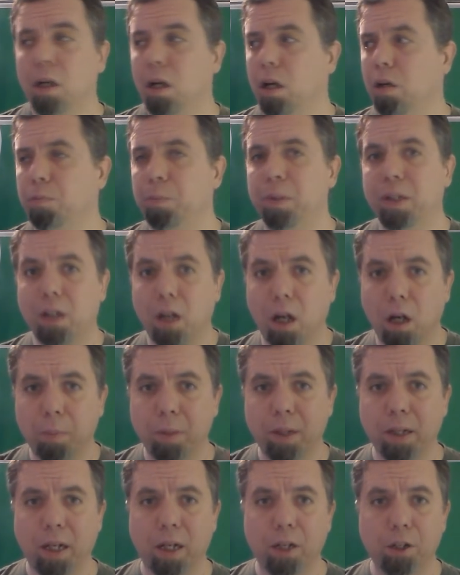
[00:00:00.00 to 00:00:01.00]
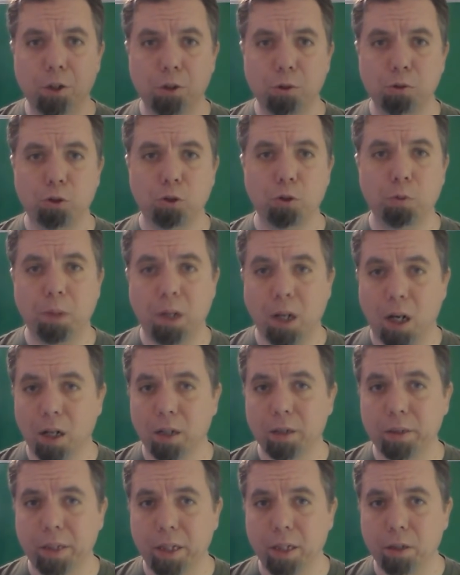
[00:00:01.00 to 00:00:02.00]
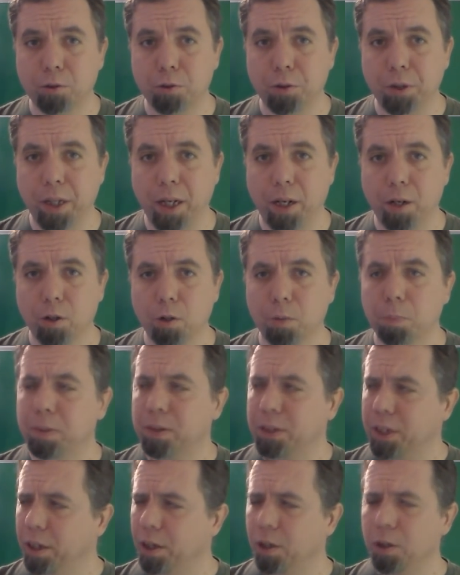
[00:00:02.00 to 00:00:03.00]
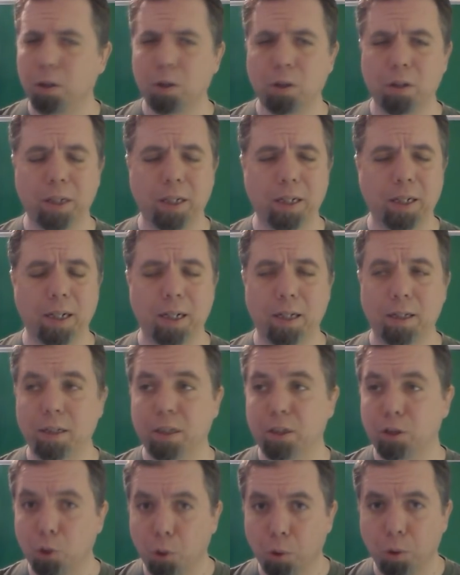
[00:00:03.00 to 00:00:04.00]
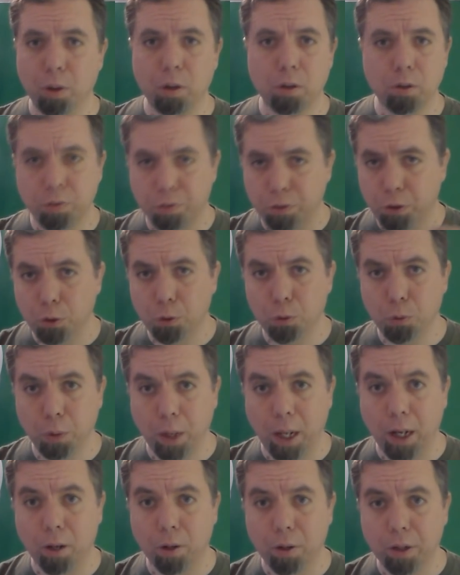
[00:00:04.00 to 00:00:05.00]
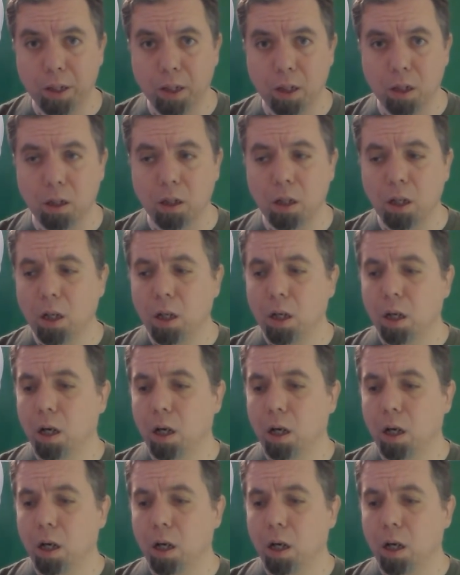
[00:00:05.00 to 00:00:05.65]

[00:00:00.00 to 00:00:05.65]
of becoming a YouTube content creator, particularly in the toy review area.